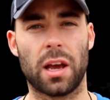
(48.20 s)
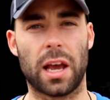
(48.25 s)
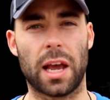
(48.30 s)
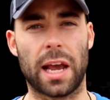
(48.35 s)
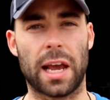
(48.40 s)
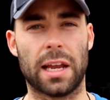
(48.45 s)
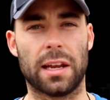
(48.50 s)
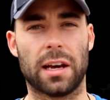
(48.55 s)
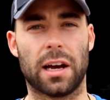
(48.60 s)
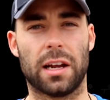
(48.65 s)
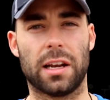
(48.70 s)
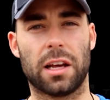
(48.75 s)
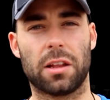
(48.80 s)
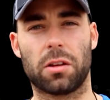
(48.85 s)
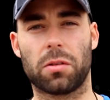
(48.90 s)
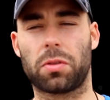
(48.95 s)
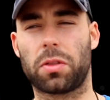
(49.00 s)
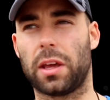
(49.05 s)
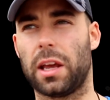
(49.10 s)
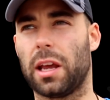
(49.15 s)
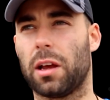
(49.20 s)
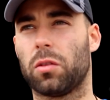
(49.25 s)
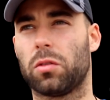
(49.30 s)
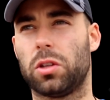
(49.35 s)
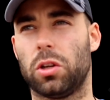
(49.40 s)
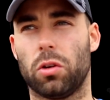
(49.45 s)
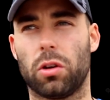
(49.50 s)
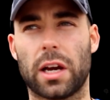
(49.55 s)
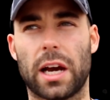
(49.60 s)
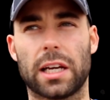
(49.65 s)
And another thing
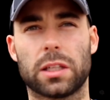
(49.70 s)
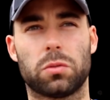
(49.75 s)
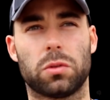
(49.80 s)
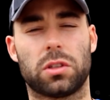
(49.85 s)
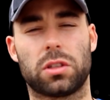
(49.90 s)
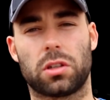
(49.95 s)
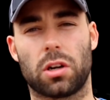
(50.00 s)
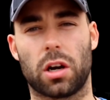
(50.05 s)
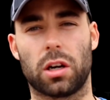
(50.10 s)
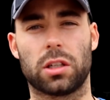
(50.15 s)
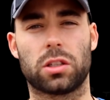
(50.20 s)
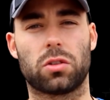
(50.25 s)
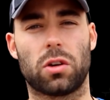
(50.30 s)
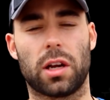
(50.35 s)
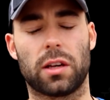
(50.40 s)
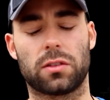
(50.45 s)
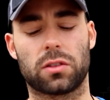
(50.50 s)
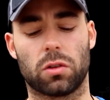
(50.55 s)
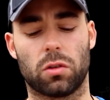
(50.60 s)
too, guys, with starting strength.